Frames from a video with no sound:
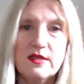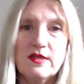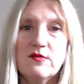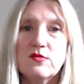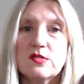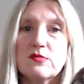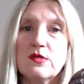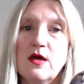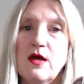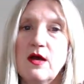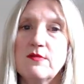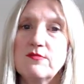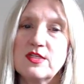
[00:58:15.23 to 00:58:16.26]
it was
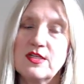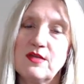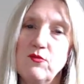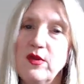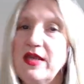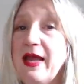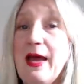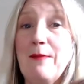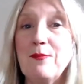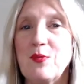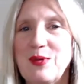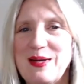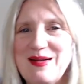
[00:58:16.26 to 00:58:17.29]
um, to recap
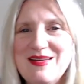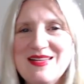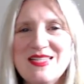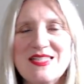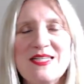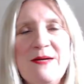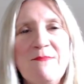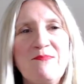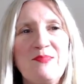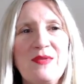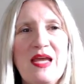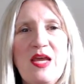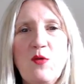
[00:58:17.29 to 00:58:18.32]
what it is,
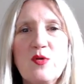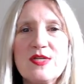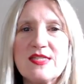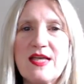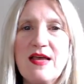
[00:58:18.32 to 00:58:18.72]
it was a